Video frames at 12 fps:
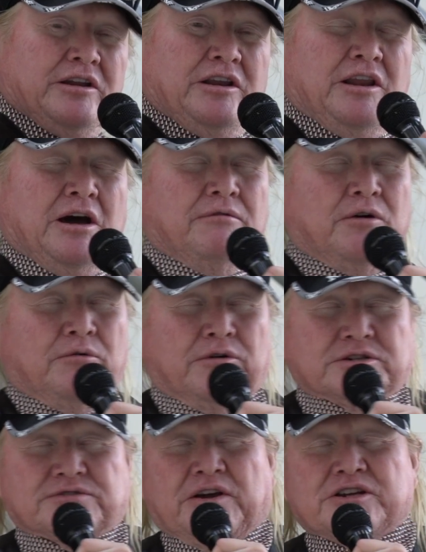in the Navajo
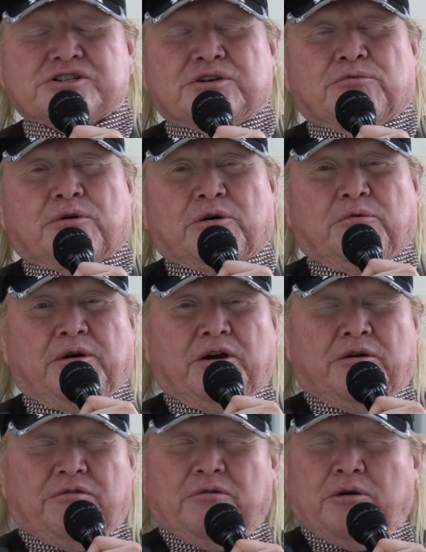Reservation where we
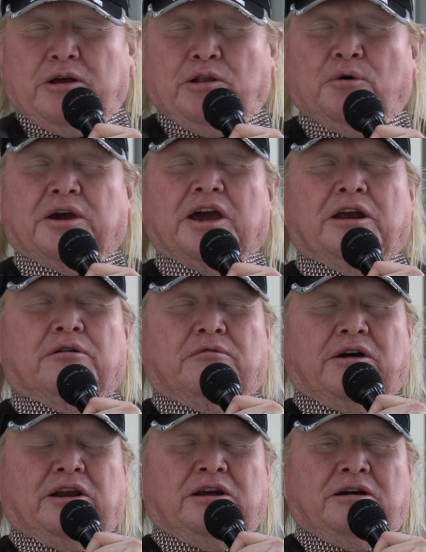are located
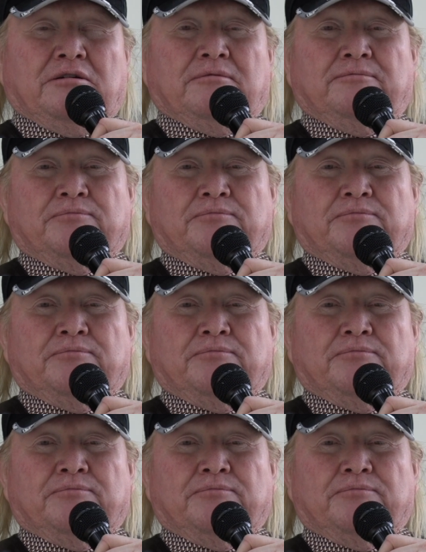right now.